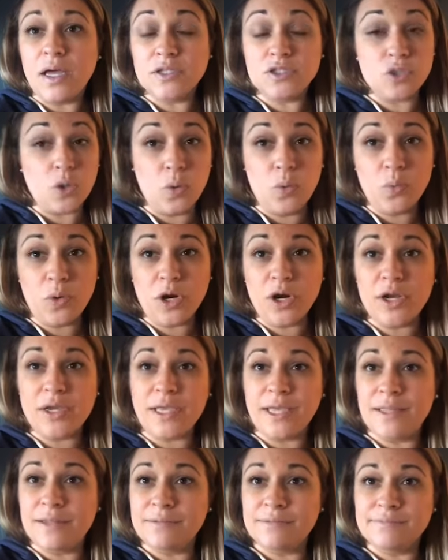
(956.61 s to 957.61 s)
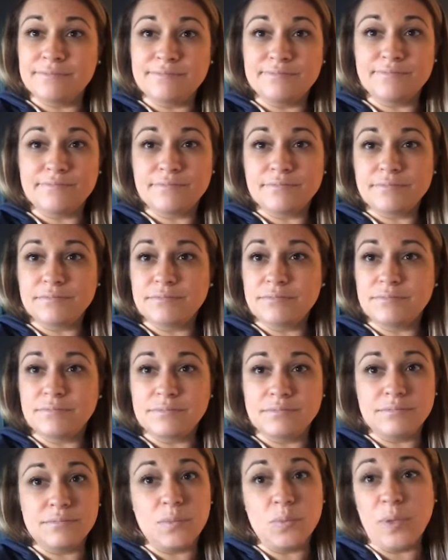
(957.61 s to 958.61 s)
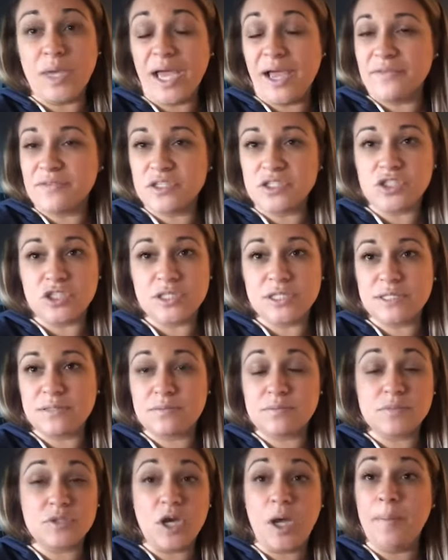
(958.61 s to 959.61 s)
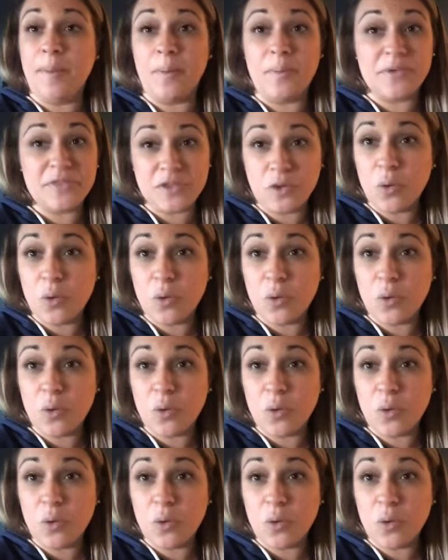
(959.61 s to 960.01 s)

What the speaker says: don't work and we have to just come up with